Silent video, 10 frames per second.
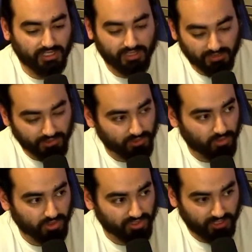AEW
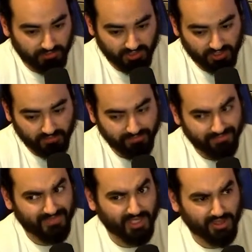World Championship,
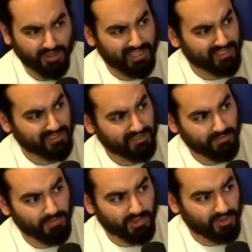although that
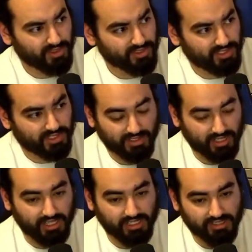both of those things are
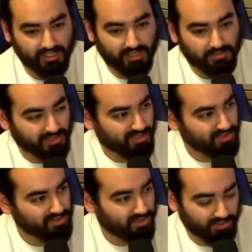kind of tied up in their own
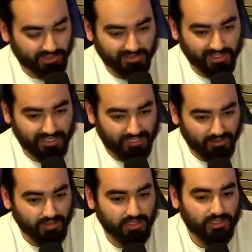stories right now.
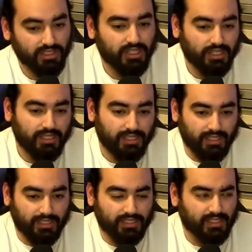
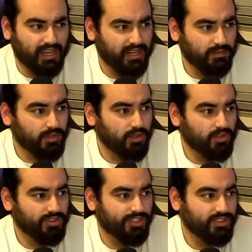And then Adam Cole,
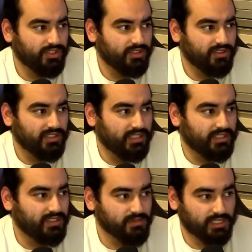it
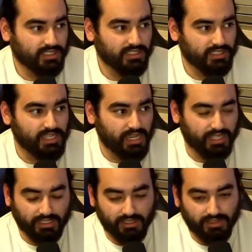seems like this is the
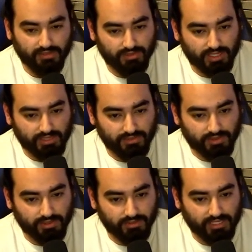end of the
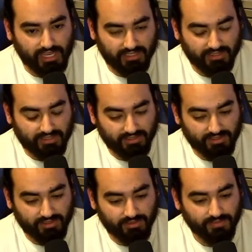rivalry with Cassidy,
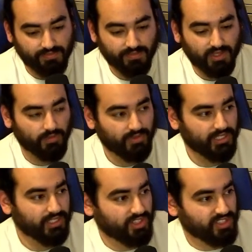so hopefully they
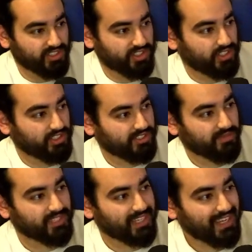transition into
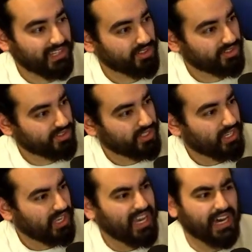something else.
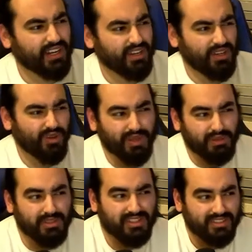I don't know, maybe
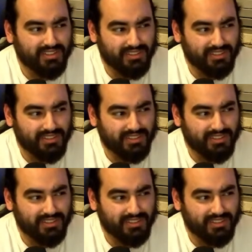this